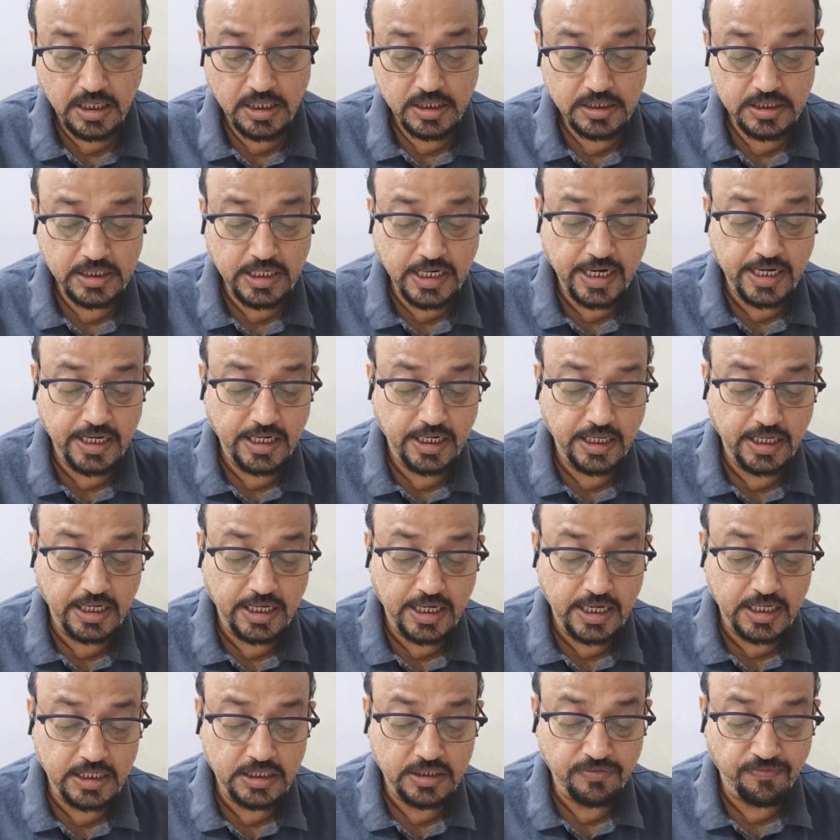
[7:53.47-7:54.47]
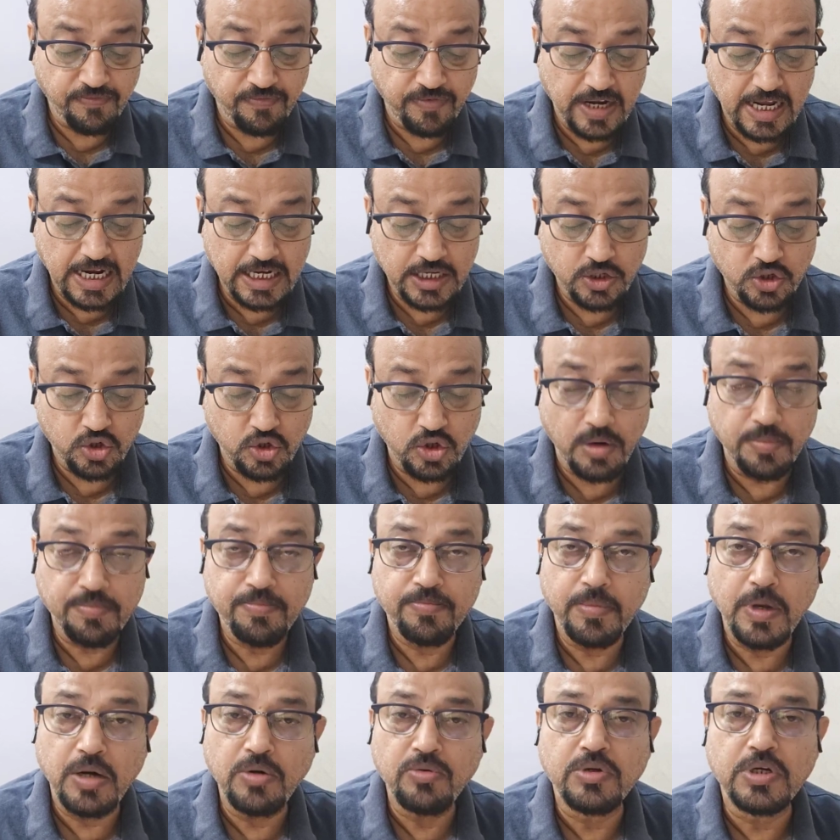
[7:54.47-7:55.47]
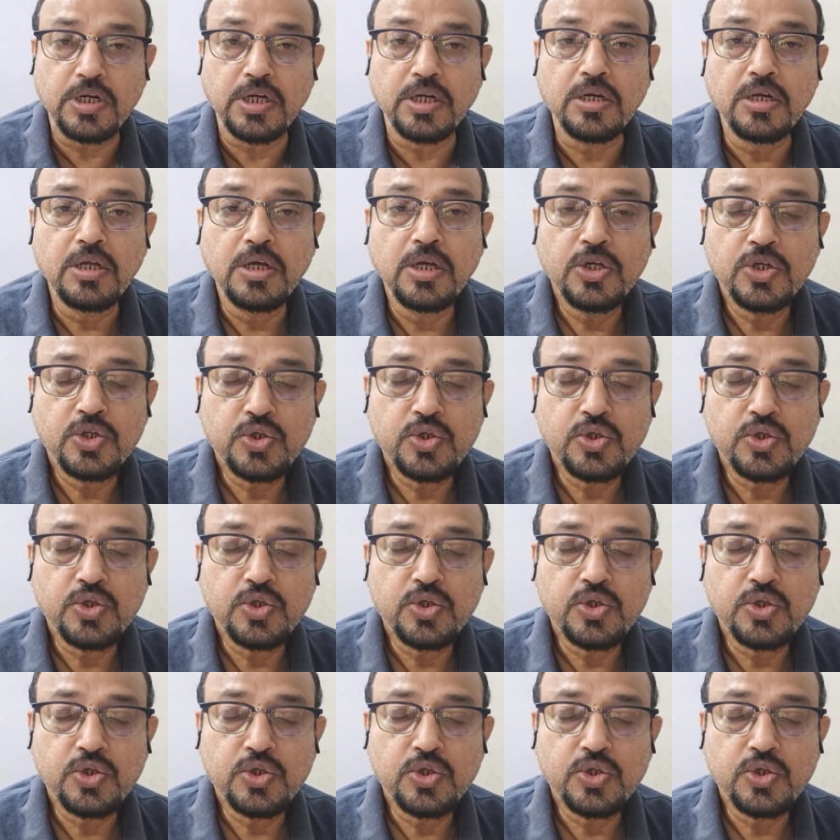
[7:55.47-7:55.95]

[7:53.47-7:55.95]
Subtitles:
standing as flat top mountain.